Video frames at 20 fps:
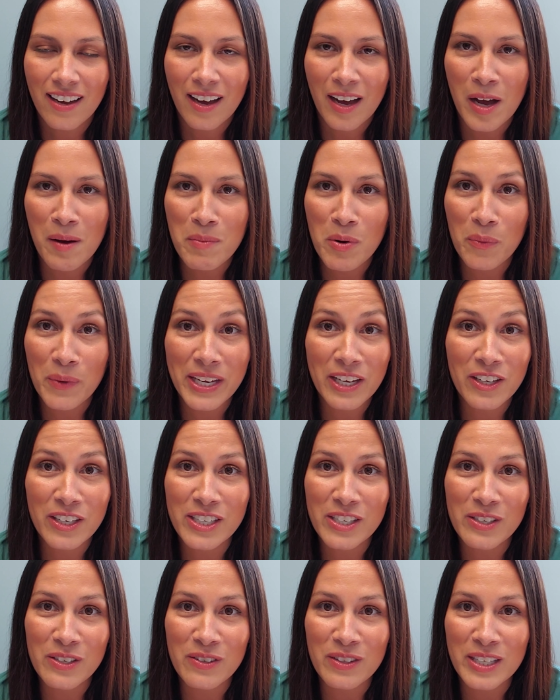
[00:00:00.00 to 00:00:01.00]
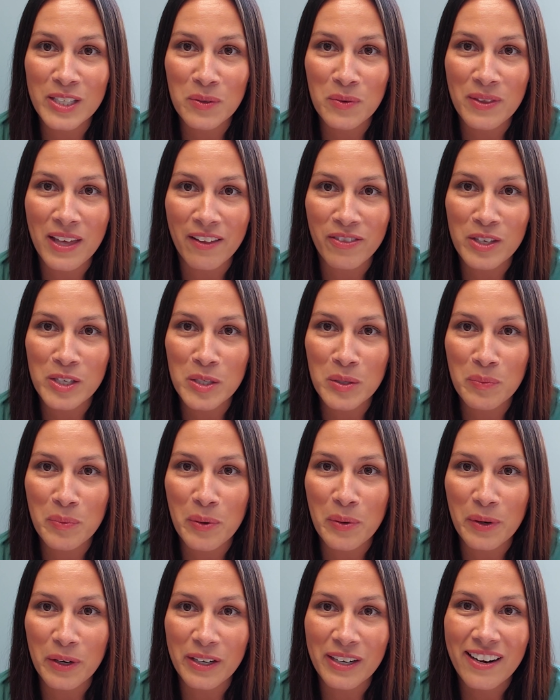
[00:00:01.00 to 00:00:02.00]
Um, but we couldn't do this without the
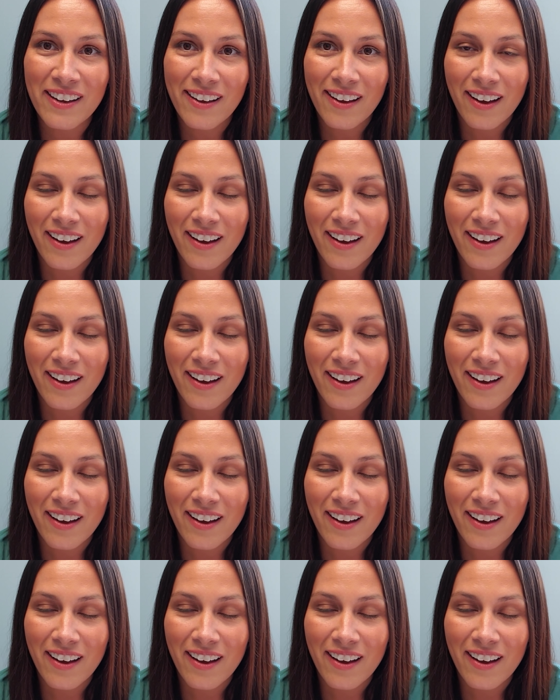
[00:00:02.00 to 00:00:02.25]
support